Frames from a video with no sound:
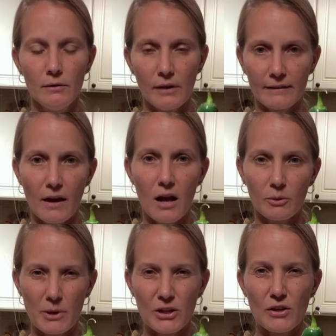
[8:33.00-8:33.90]
like the
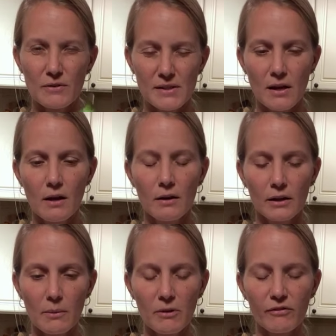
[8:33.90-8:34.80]
jalapenos
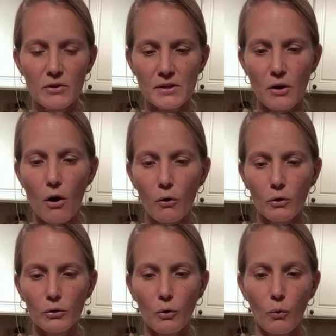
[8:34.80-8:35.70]
can be frozen
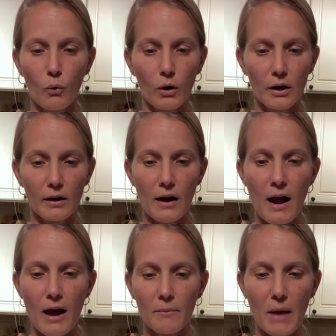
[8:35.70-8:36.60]
whole, or
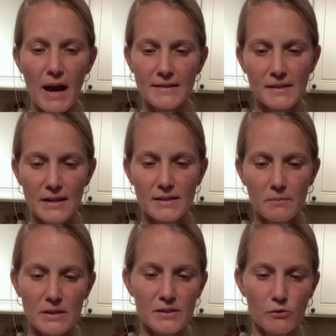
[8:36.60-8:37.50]
um, I slice
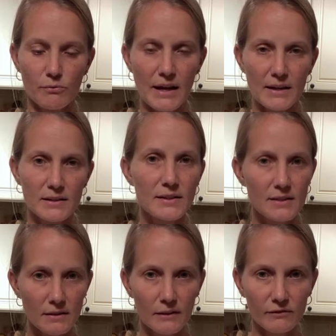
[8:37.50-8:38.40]
them into rings
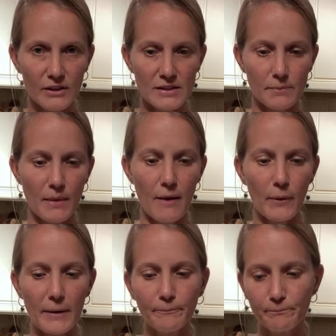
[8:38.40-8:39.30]
and freeze them that way.